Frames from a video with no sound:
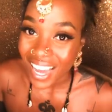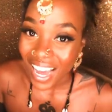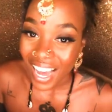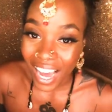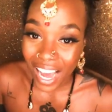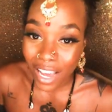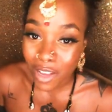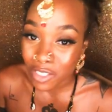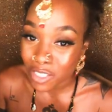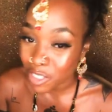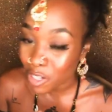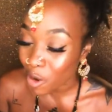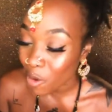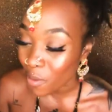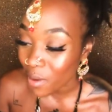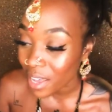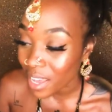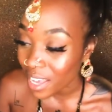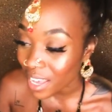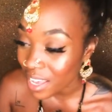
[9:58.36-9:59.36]
I used to go
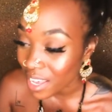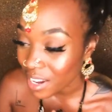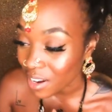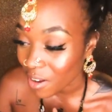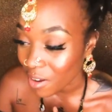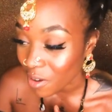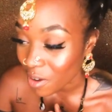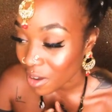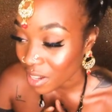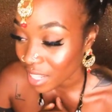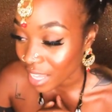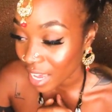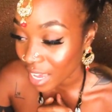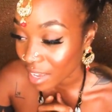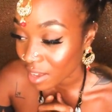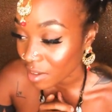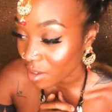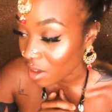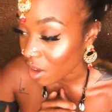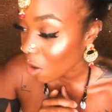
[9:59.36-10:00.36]
in on like
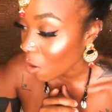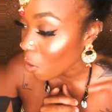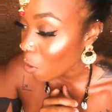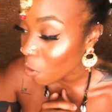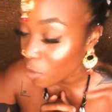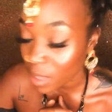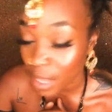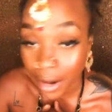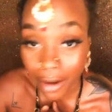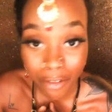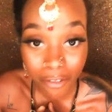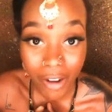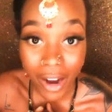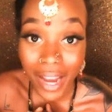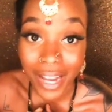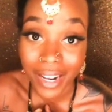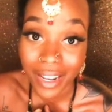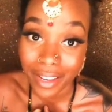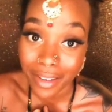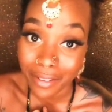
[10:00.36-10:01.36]
a whole lot of
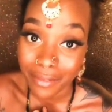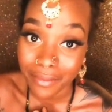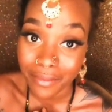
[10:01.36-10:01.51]
writing.